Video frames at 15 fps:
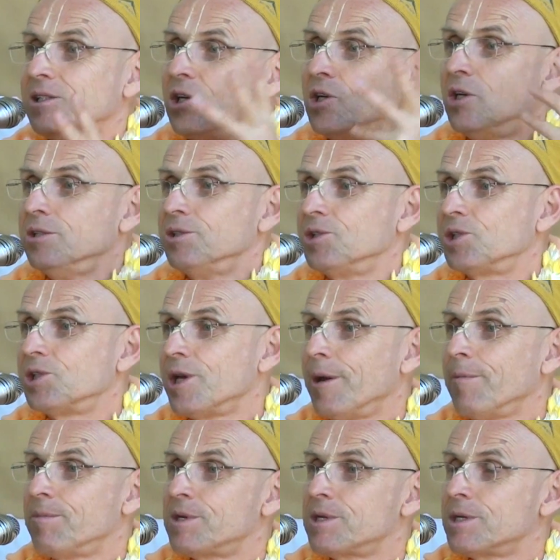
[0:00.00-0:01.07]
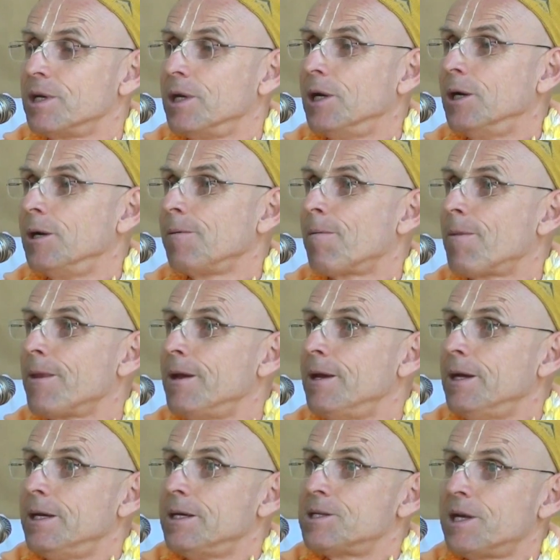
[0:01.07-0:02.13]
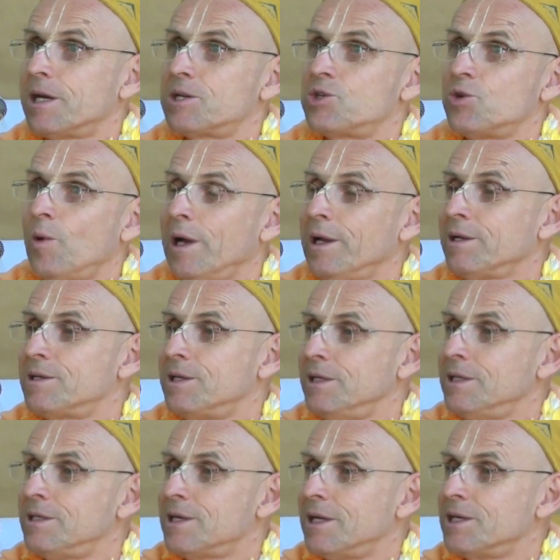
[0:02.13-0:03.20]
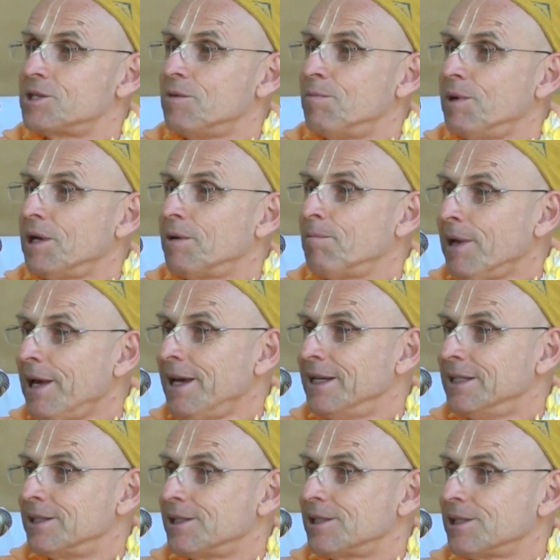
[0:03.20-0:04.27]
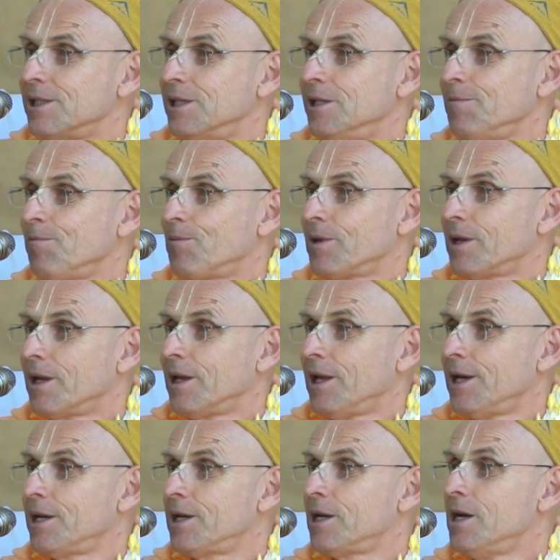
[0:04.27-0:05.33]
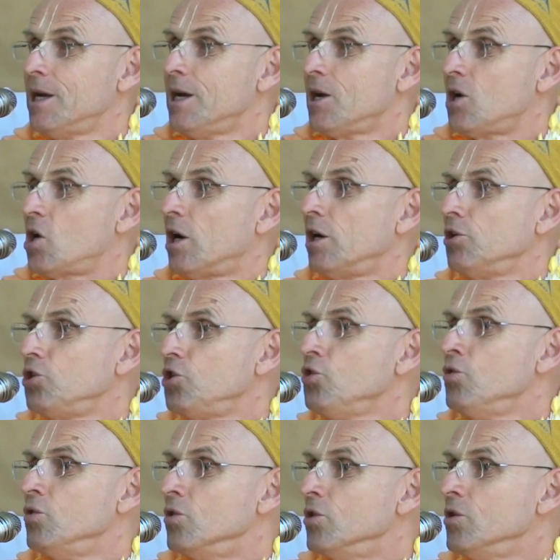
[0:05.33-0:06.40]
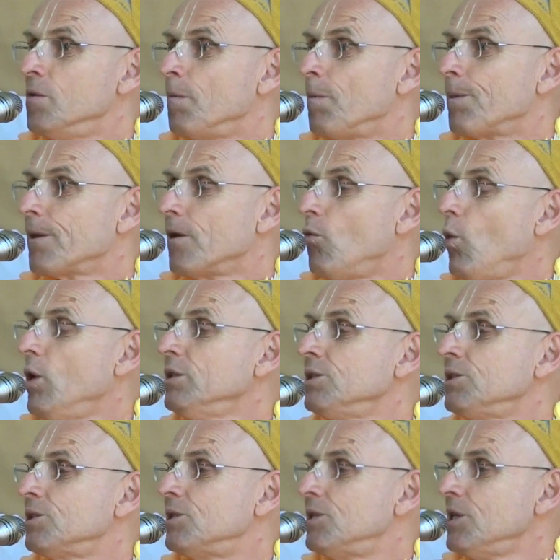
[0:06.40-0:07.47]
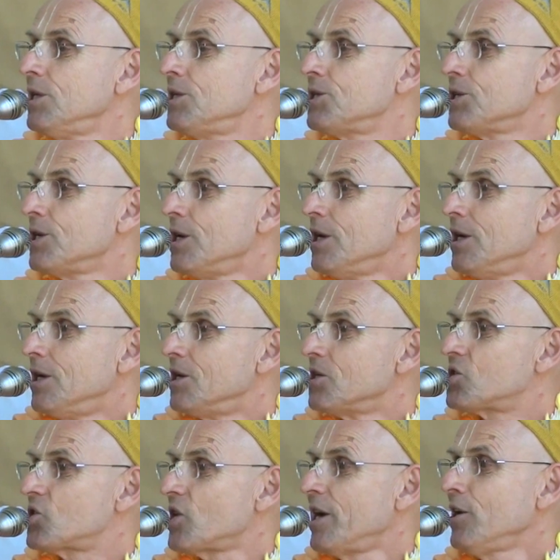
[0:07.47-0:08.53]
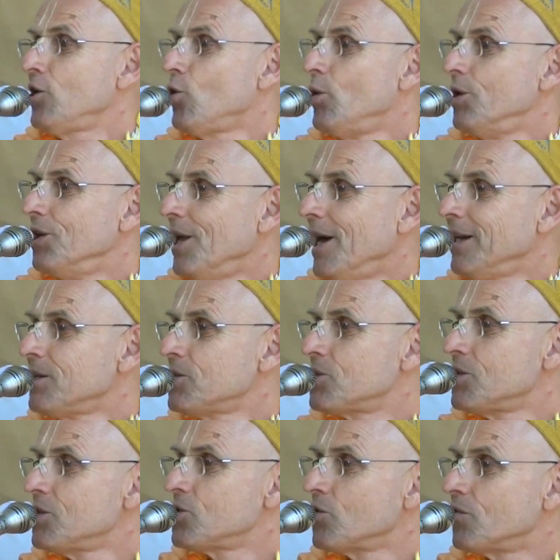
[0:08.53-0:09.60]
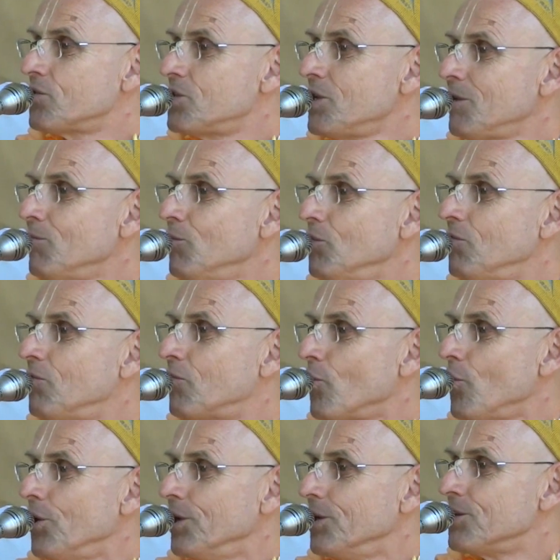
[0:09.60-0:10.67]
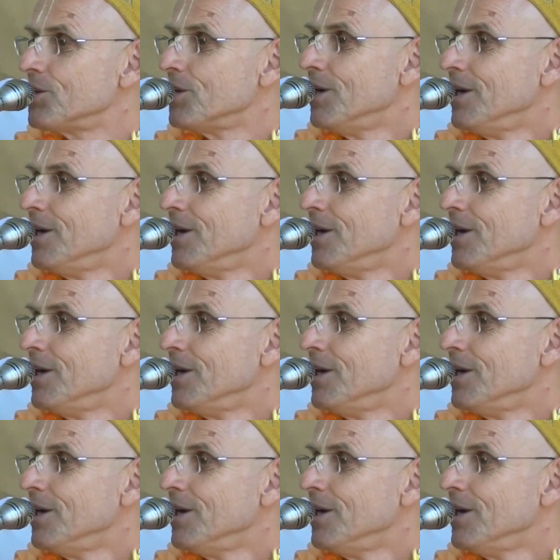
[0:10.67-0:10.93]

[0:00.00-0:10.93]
concept, sexuality takes a big place. Like Carl Jung once did a psychoanalysis of Sigmund Freud,